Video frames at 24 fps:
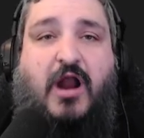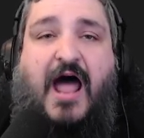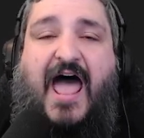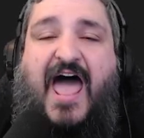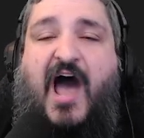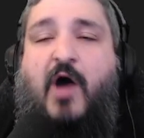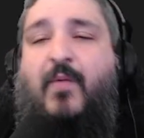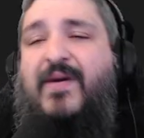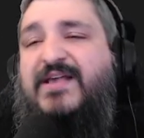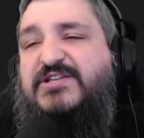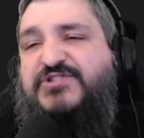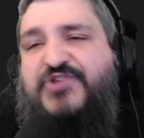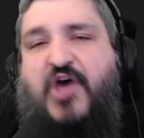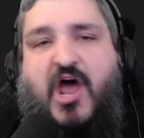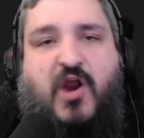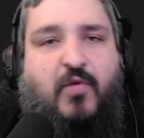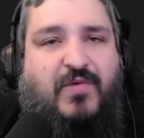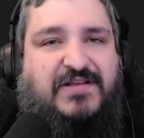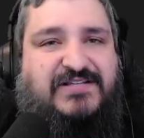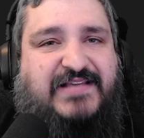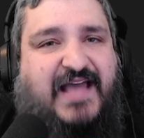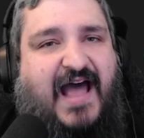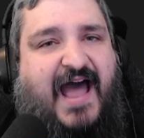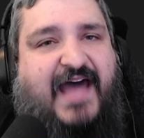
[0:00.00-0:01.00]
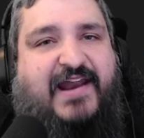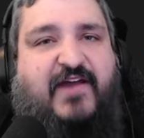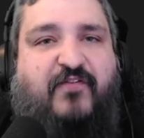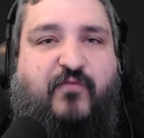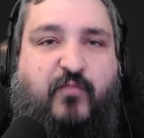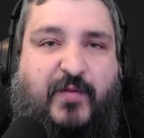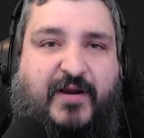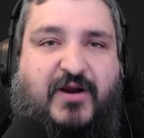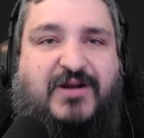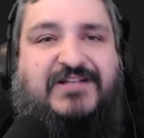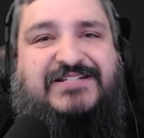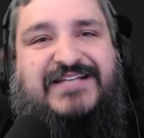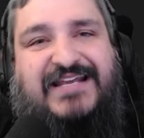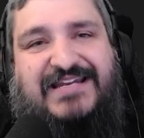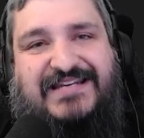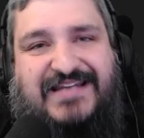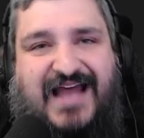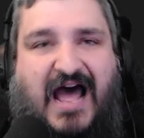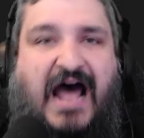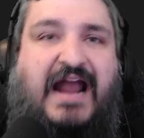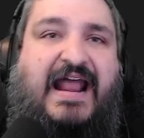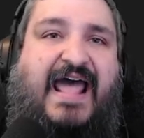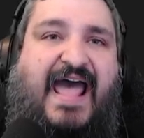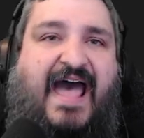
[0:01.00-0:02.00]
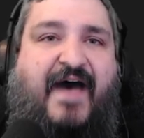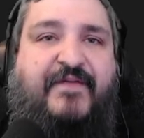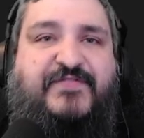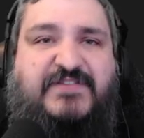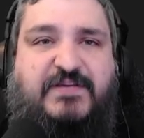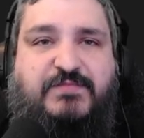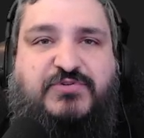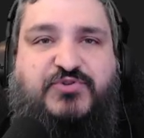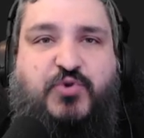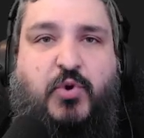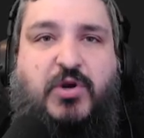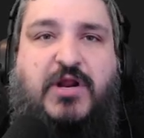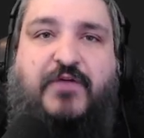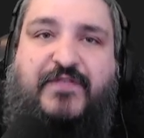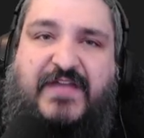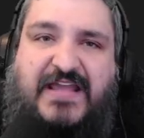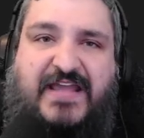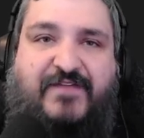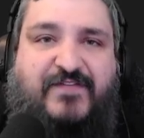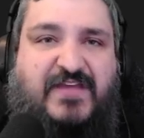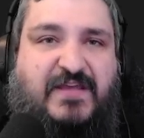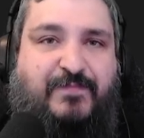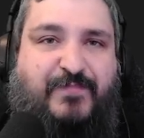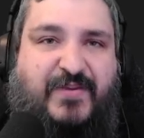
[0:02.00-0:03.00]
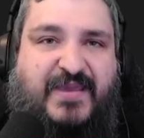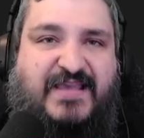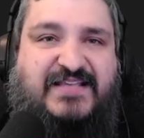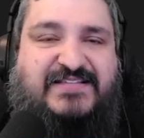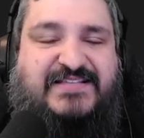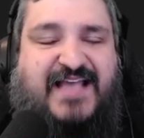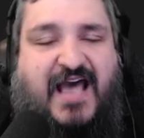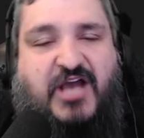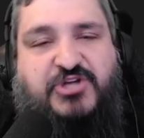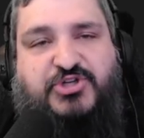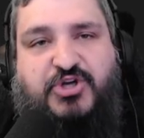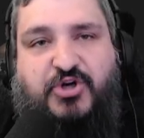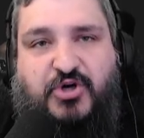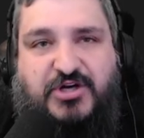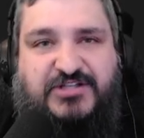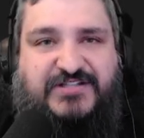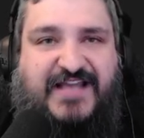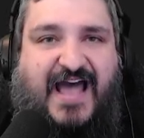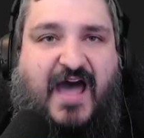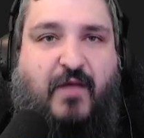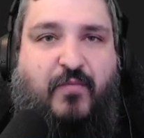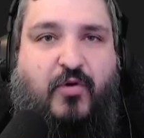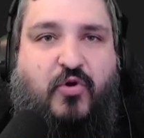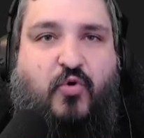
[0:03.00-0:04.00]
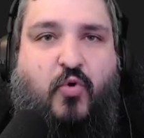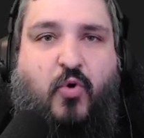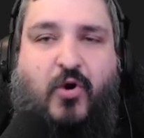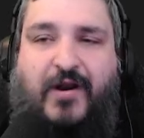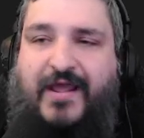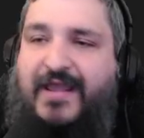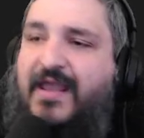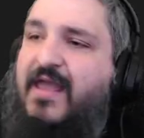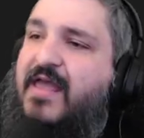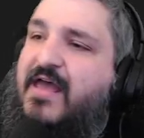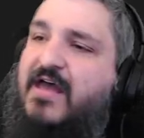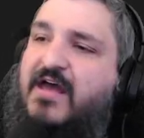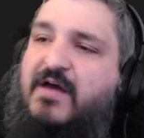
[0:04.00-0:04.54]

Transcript: I always thought it was kind of weird to not have some sort of EVP session or sound recording,